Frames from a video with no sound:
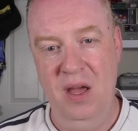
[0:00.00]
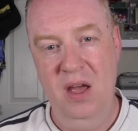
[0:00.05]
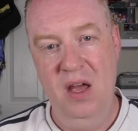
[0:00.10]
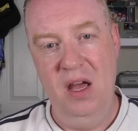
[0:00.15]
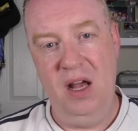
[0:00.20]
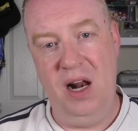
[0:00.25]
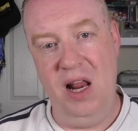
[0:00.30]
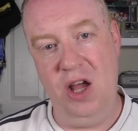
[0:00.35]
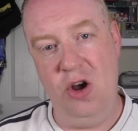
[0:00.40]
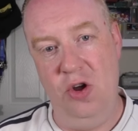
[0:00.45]

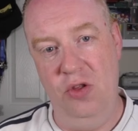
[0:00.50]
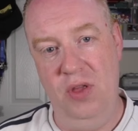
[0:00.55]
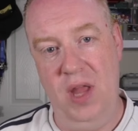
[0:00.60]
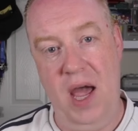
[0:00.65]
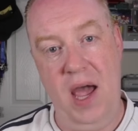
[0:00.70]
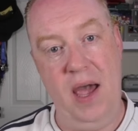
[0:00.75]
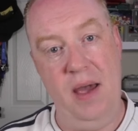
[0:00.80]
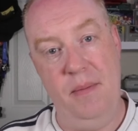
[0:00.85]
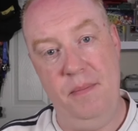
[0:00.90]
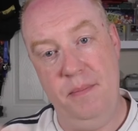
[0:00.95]
Click on
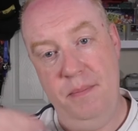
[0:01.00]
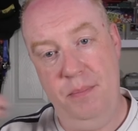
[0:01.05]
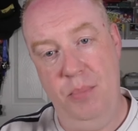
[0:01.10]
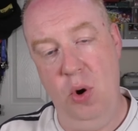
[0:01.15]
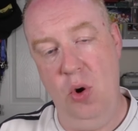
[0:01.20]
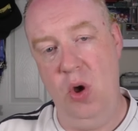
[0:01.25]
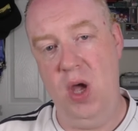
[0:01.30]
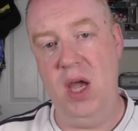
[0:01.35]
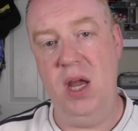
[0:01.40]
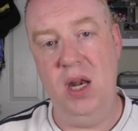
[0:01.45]
that.
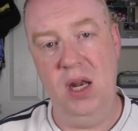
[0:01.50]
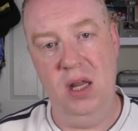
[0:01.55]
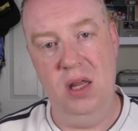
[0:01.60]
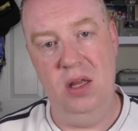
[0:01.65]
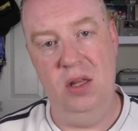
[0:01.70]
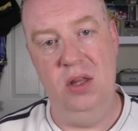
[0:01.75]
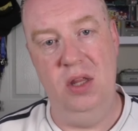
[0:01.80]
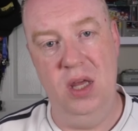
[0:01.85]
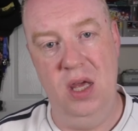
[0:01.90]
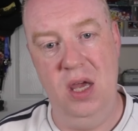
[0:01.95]
Put in
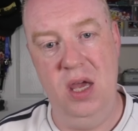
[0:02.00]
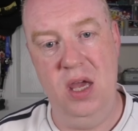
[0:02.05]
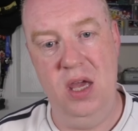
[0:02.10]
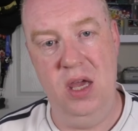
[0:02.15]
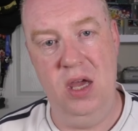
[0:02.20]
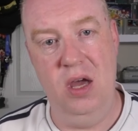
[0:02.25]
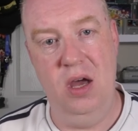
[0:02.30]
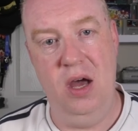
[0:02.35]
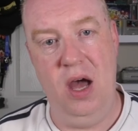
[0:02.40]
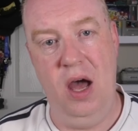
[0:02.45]

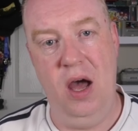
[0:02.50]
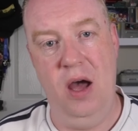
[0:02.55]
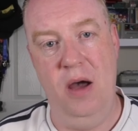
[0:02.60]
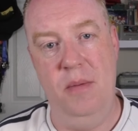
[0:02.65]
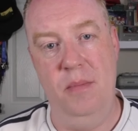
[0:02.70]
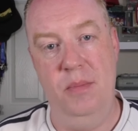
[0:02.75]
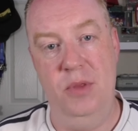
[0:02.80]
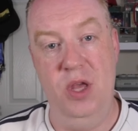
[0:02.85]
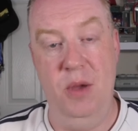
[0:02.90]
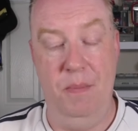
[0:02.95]
the
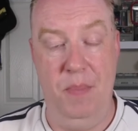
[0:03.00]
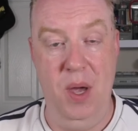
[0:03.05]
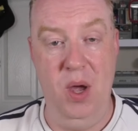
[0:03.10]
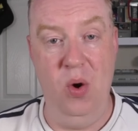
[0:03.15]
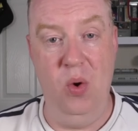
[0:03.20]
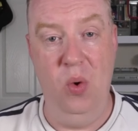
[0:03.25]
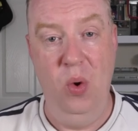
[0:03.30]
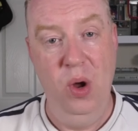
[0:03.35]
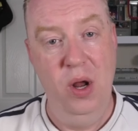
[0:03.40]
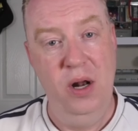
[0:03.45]

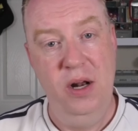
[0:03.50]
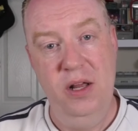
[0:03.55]
appeal